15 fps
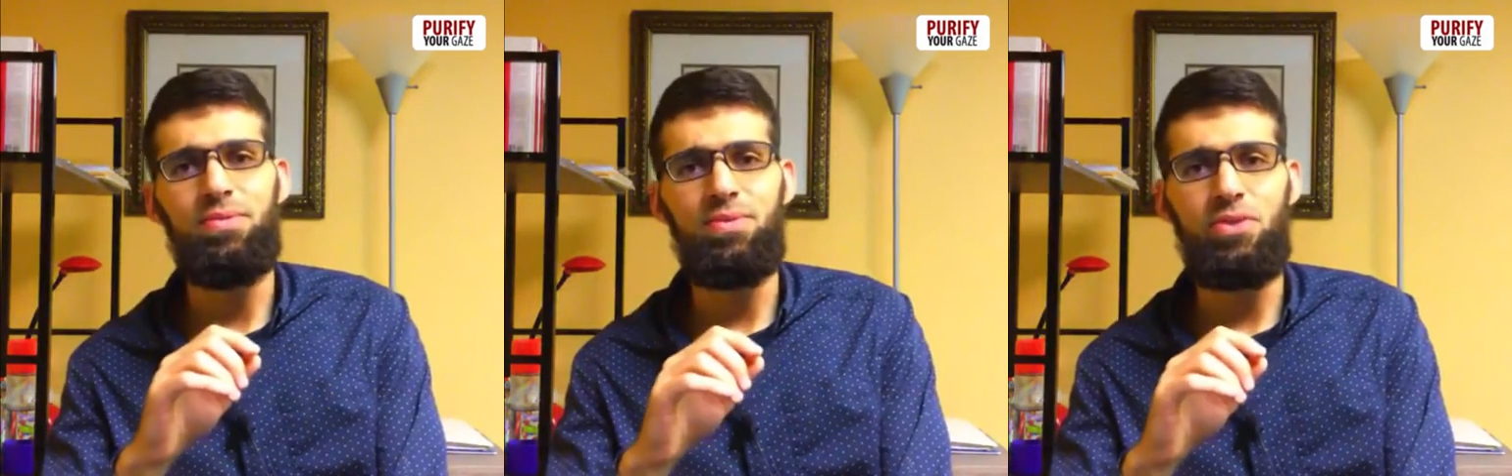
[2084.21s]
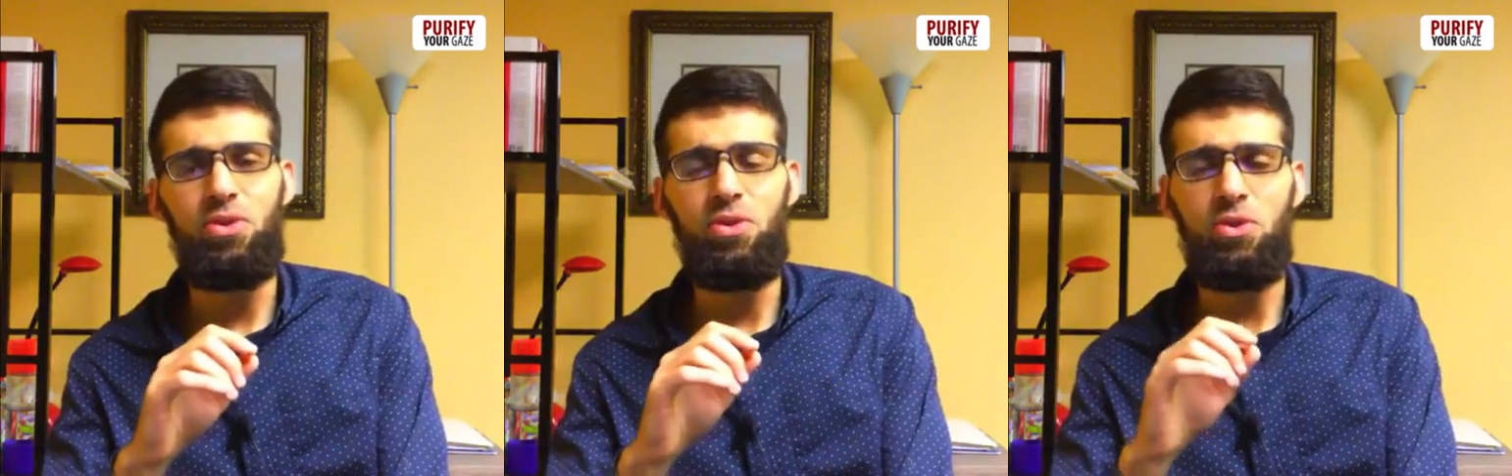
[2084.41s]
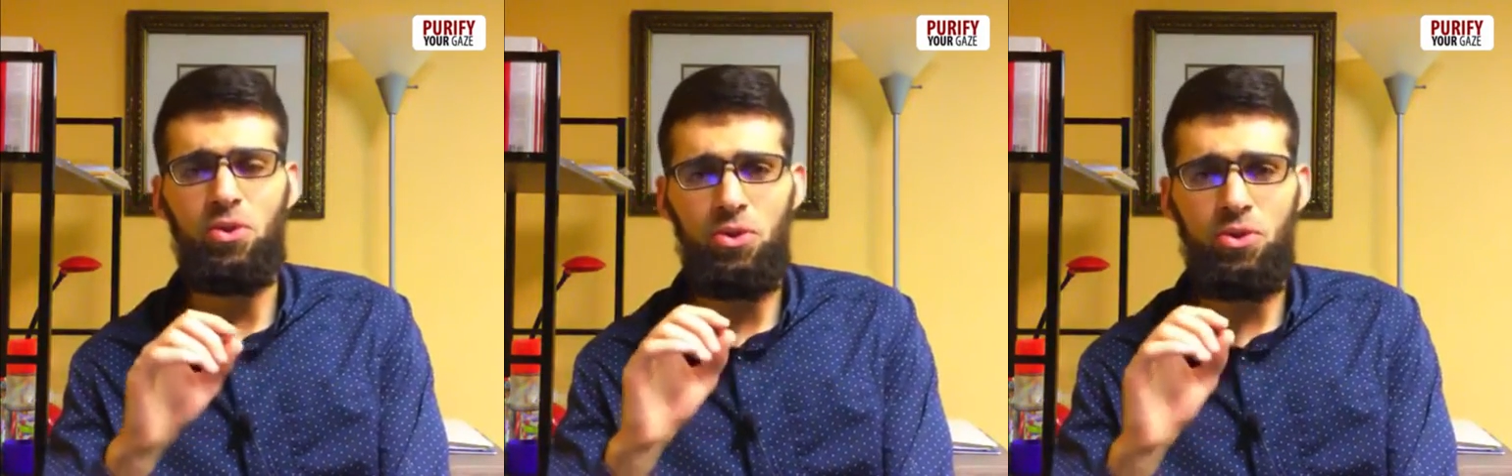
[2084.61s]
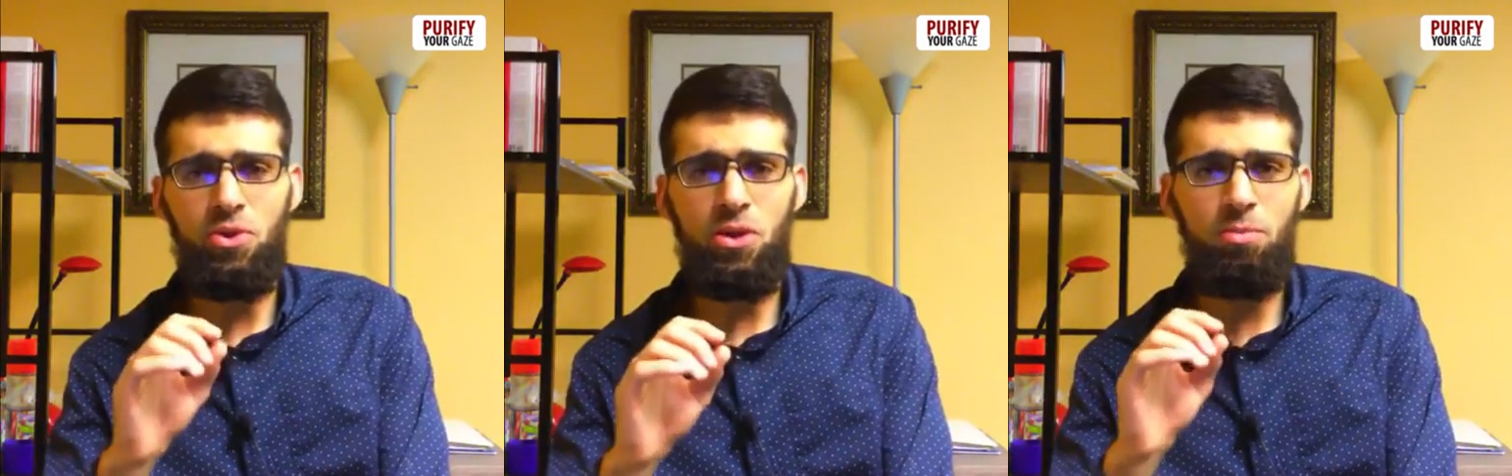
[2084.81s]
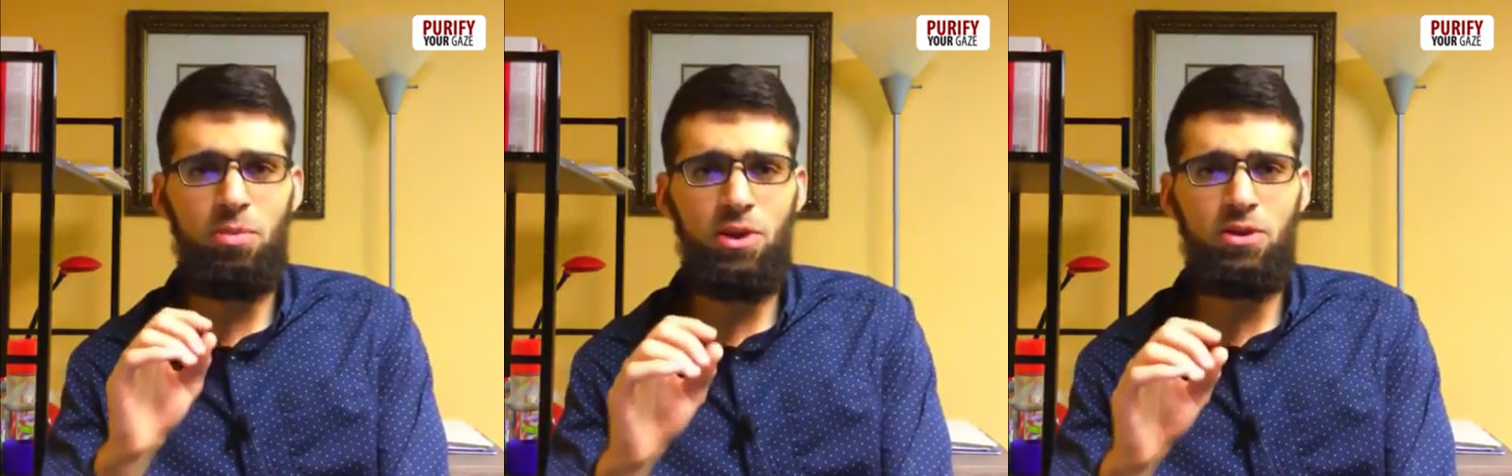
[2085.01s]
So you drew the
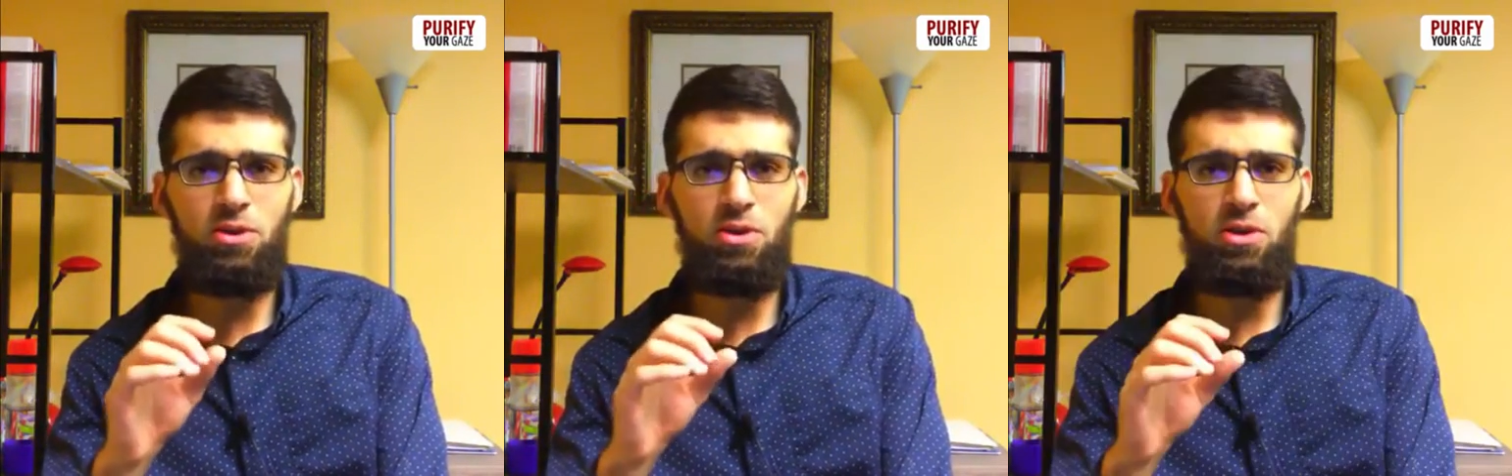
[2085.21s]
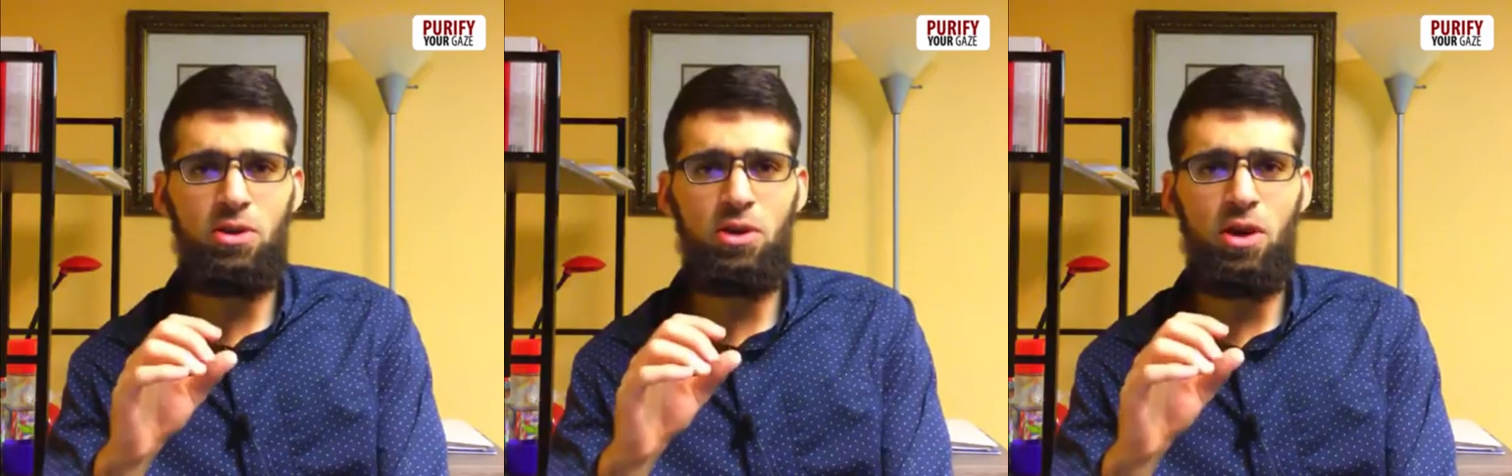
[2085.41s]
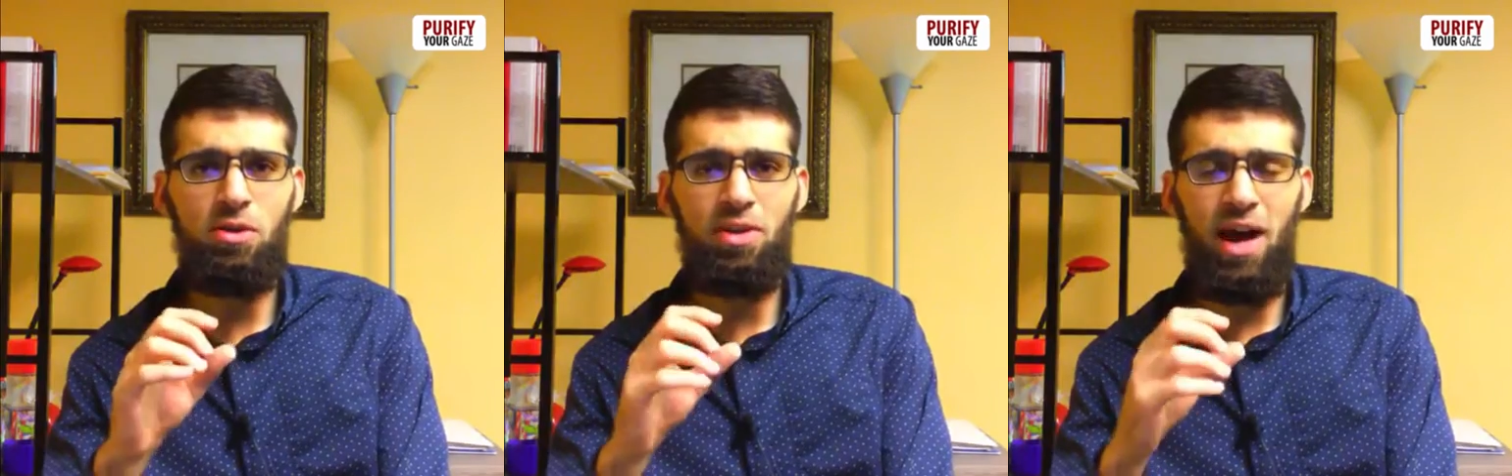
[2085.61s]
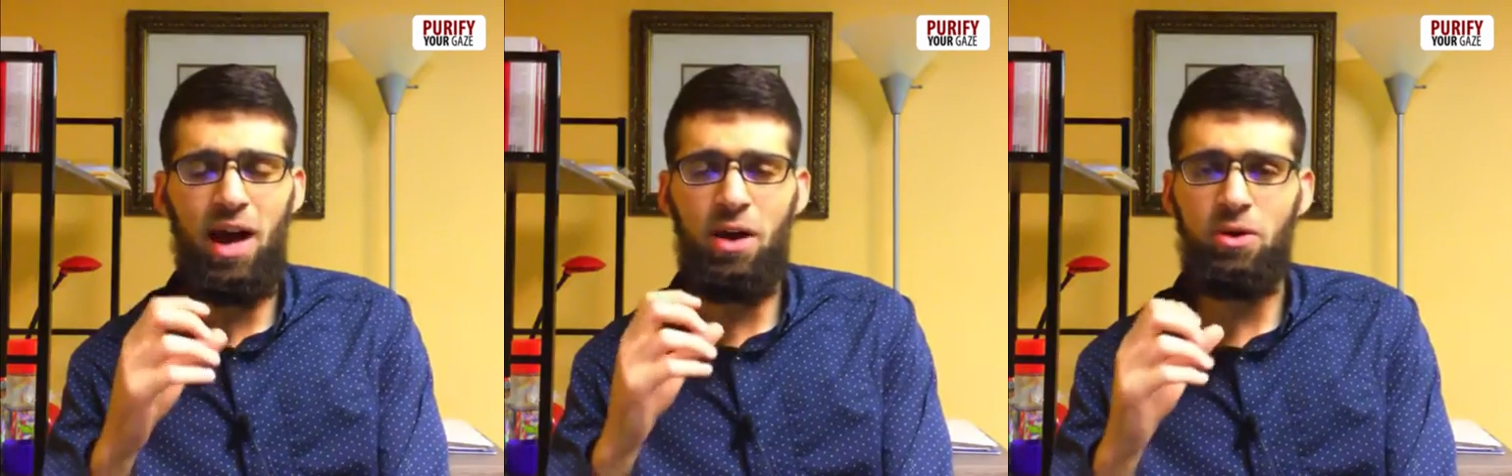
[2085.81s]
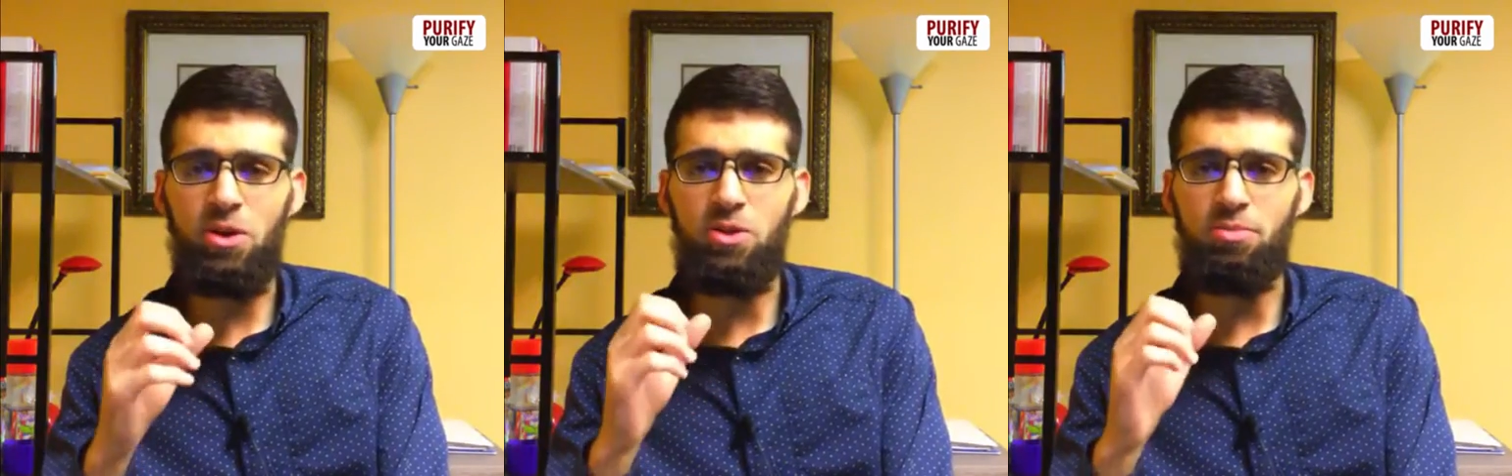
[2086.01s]
picture of
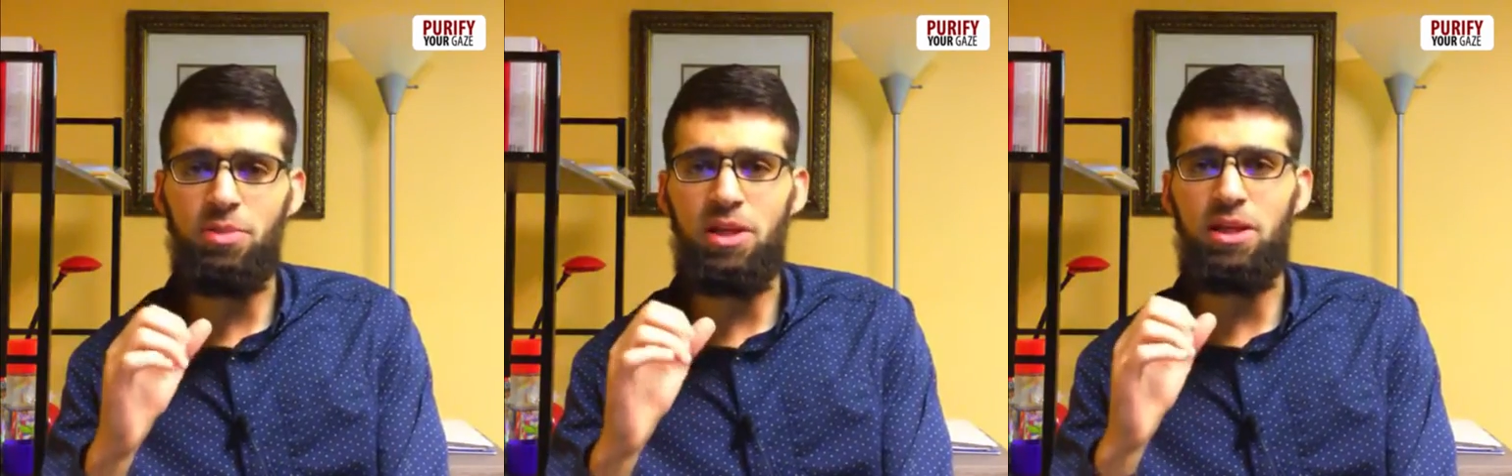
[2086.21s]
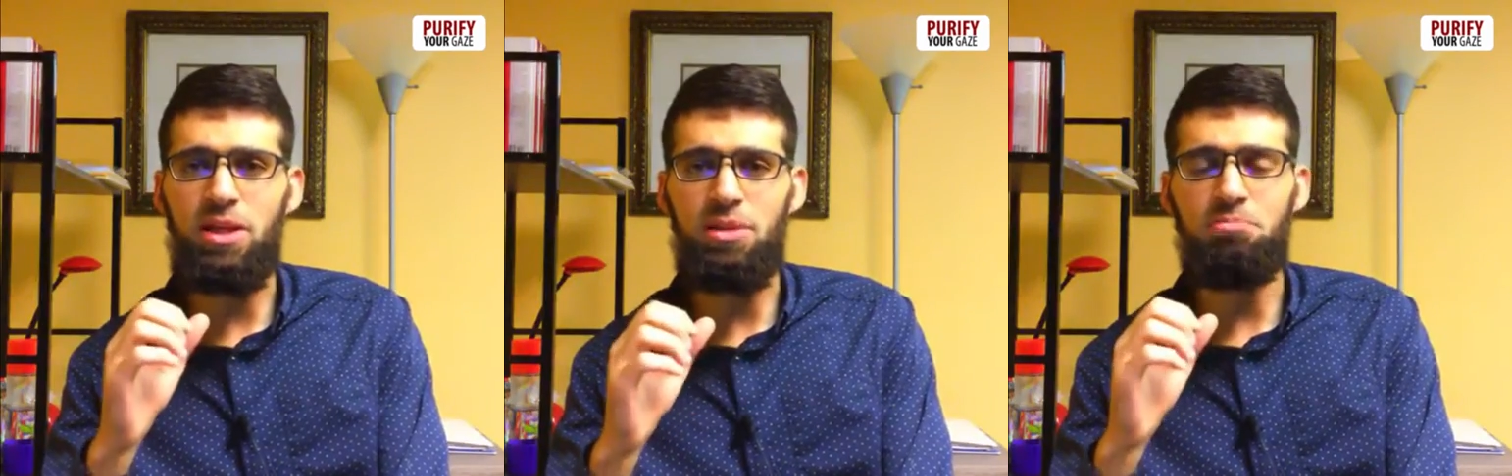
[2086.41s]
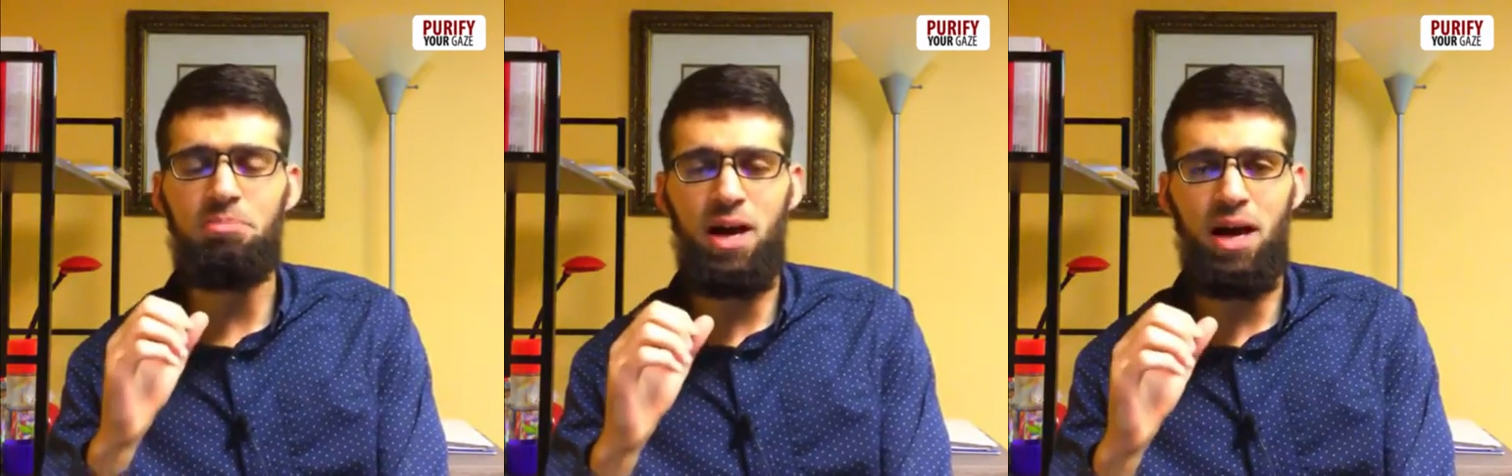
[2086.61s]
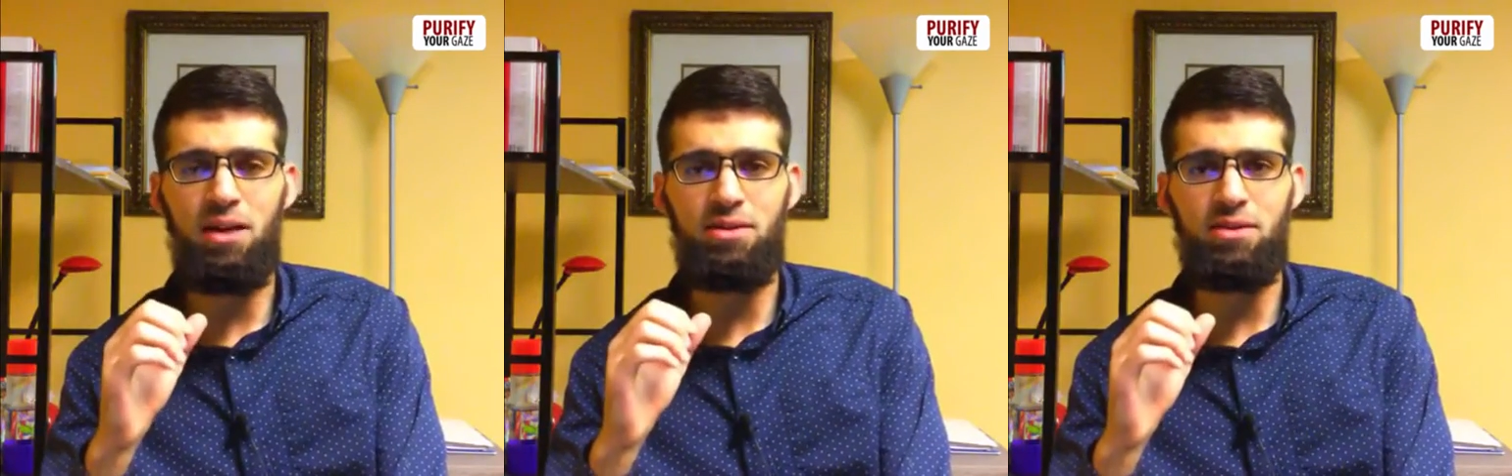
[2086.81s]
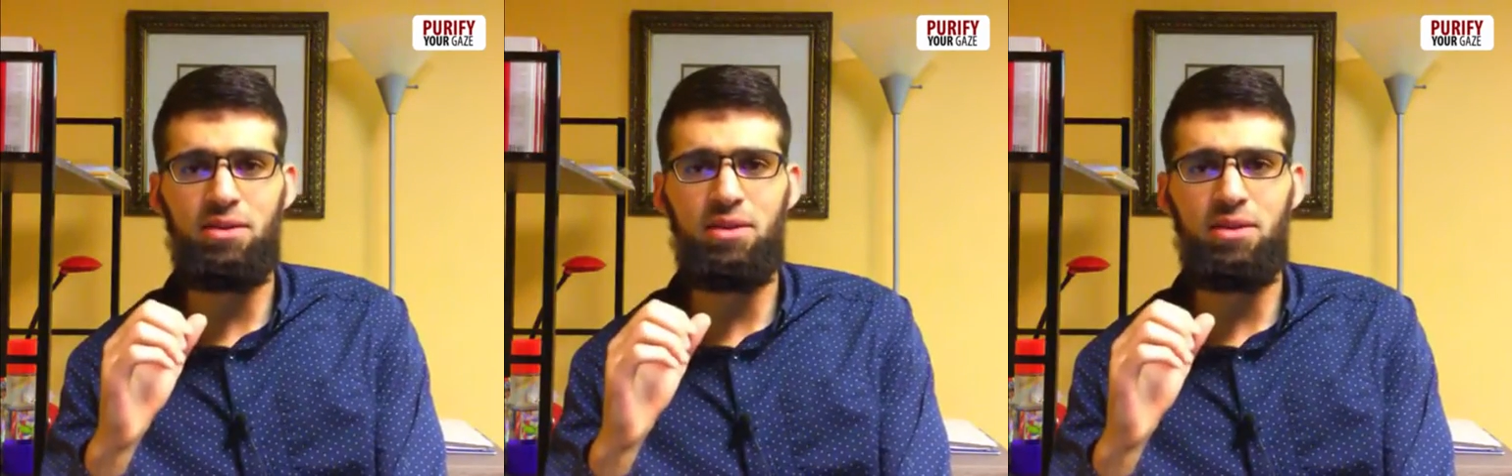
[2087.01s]
how it's being impacted,